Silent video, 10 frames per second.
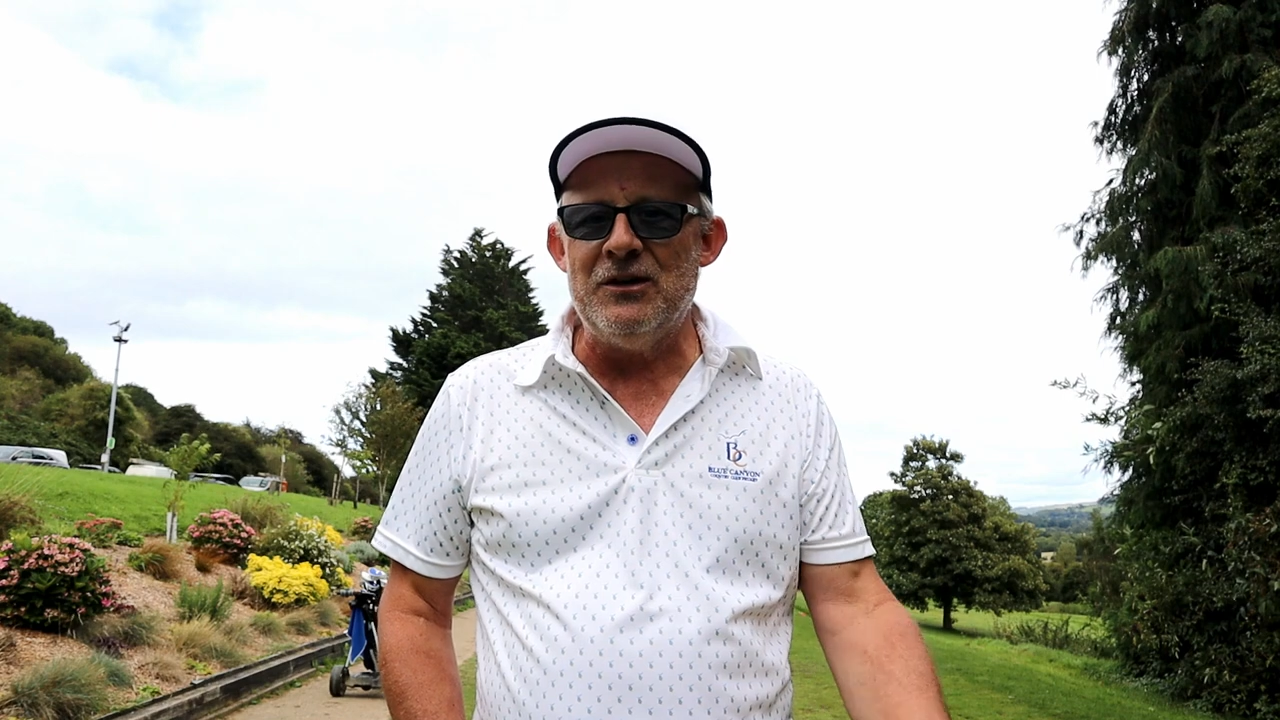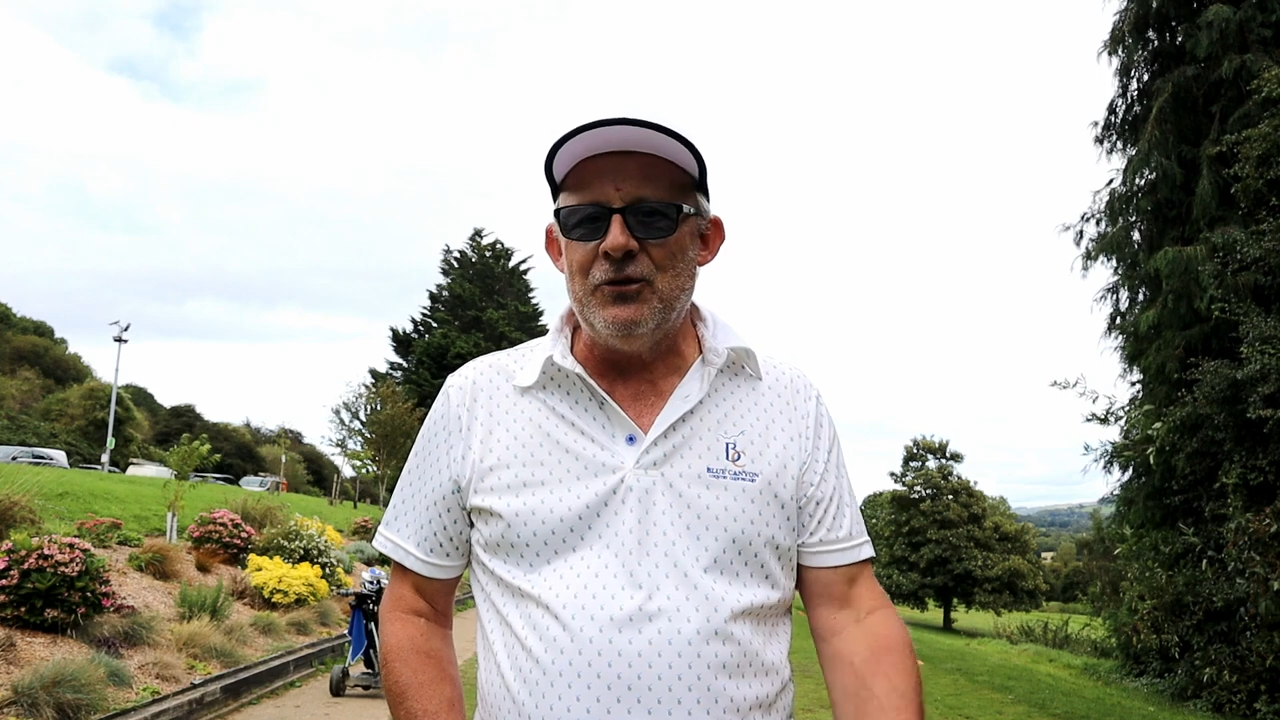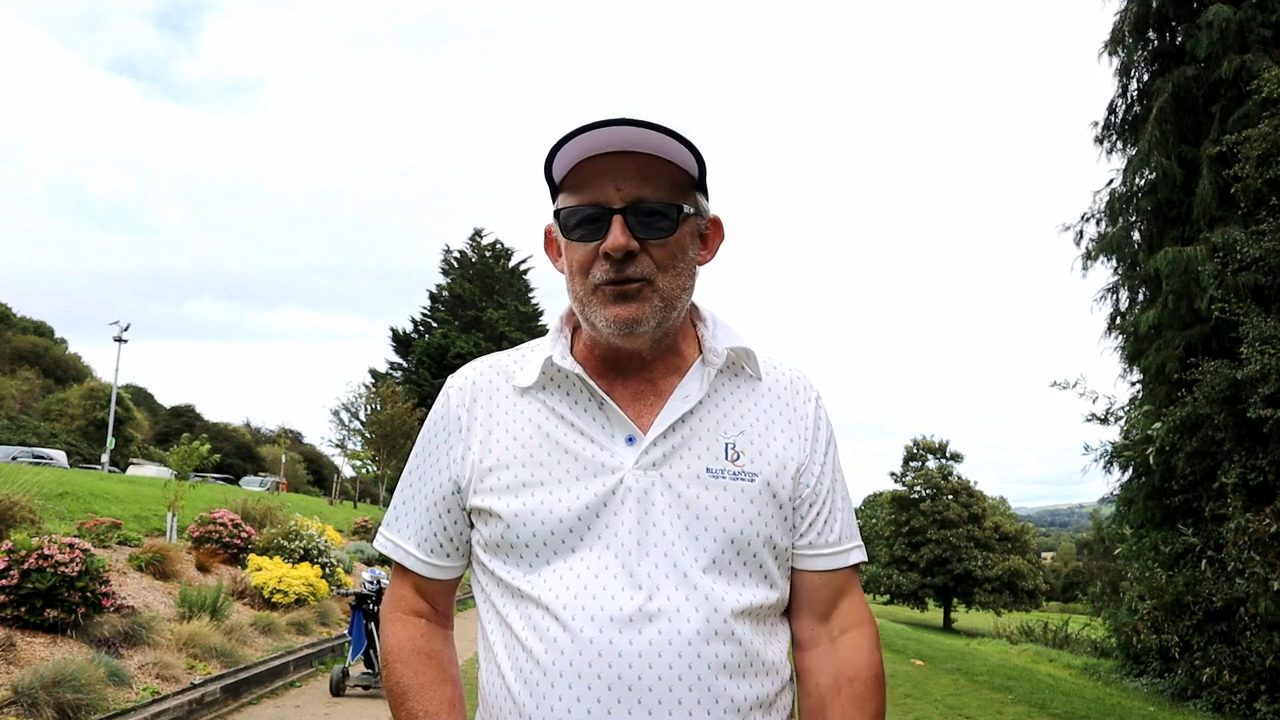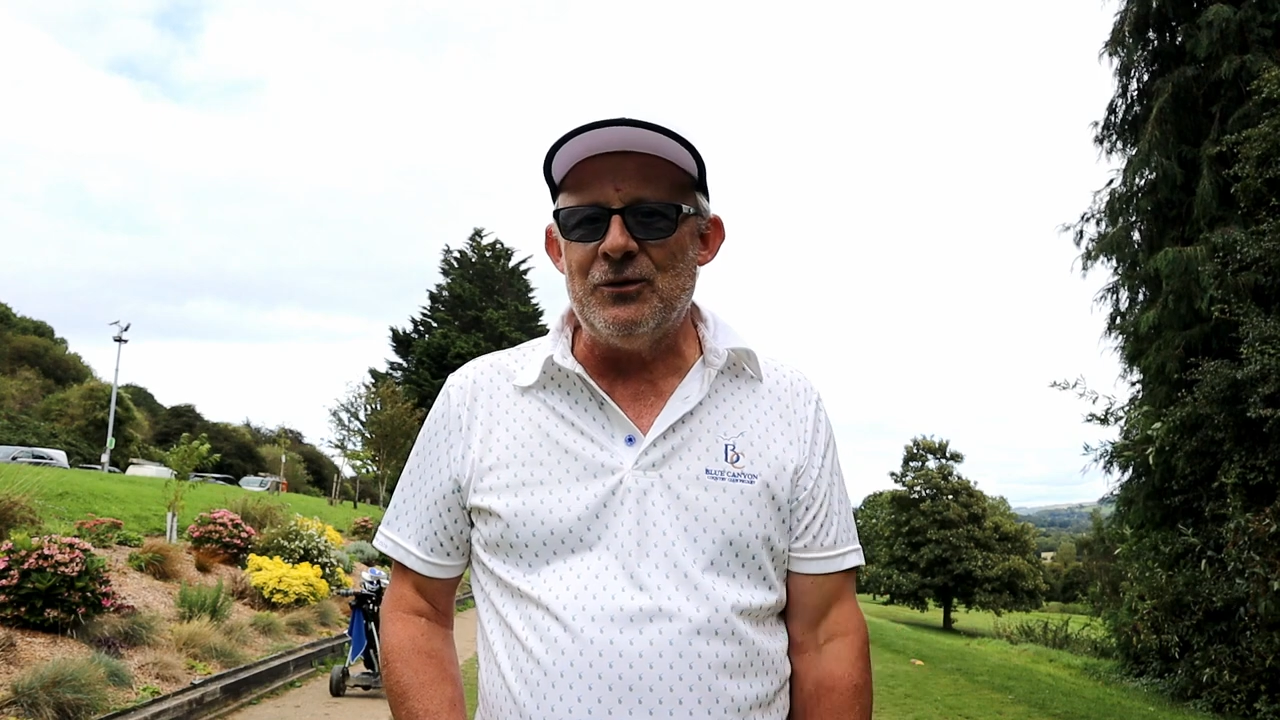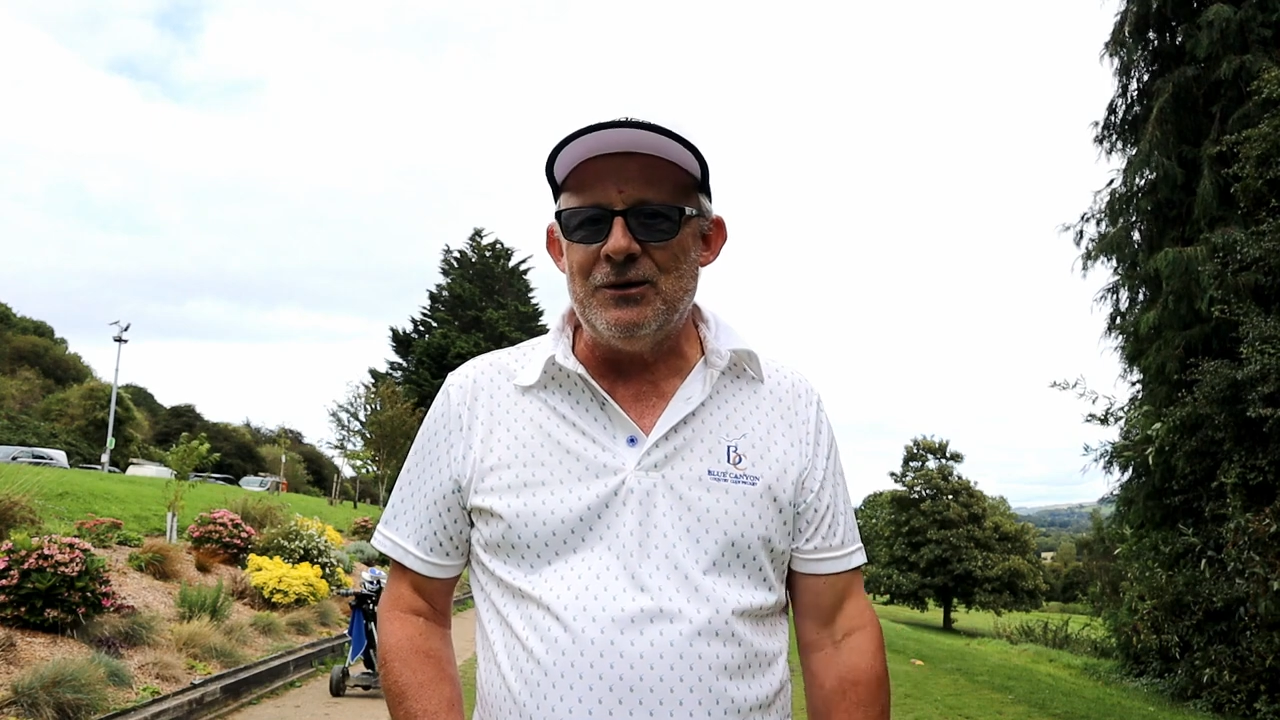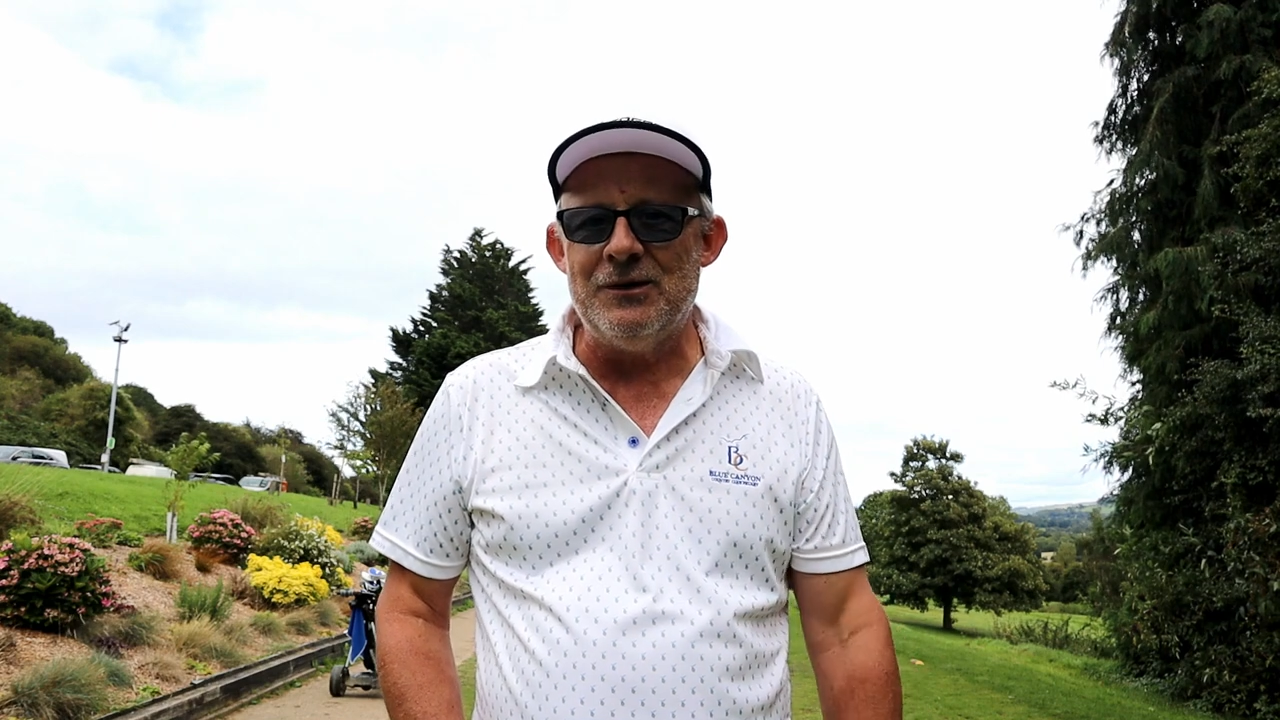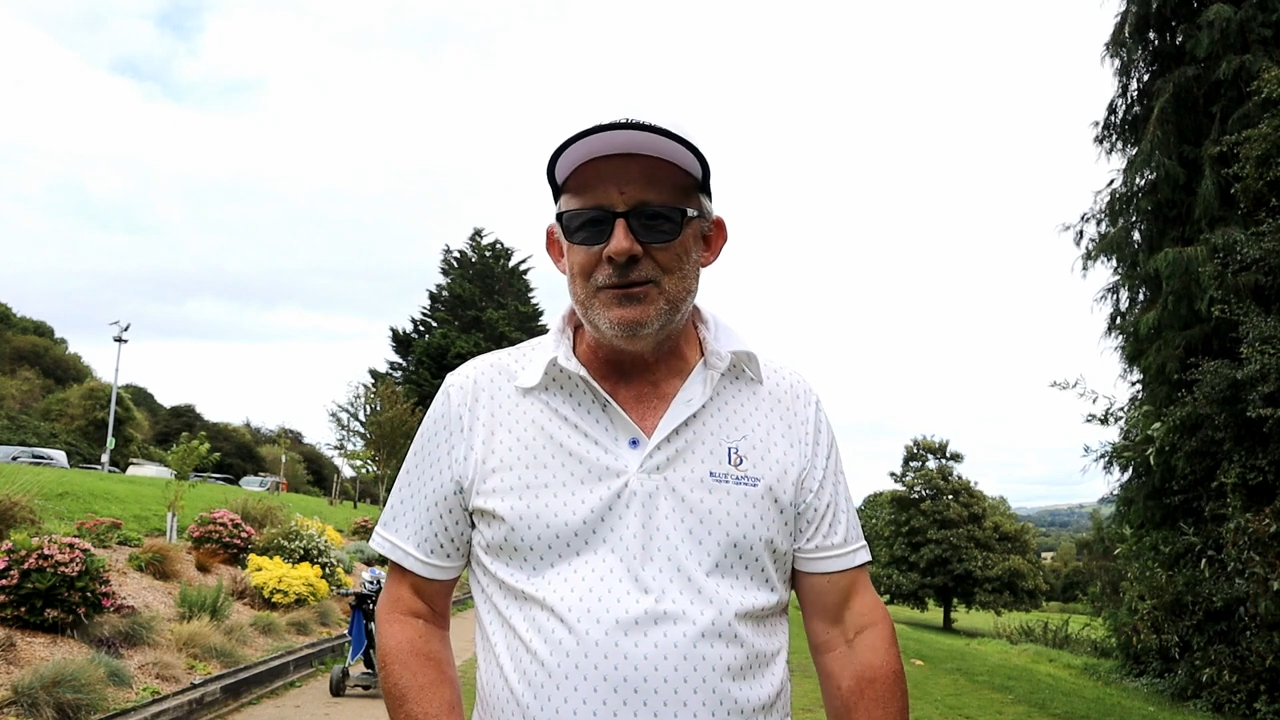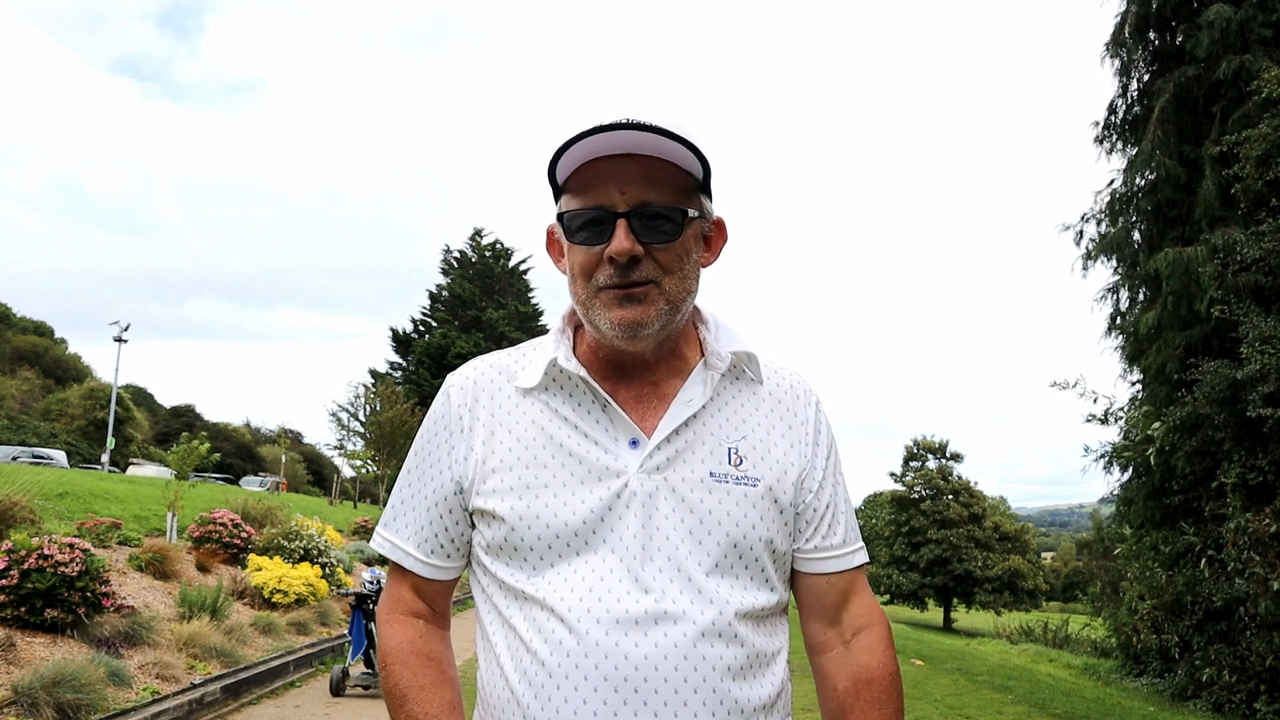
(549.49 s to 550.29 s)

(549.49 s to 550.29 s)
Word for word: usual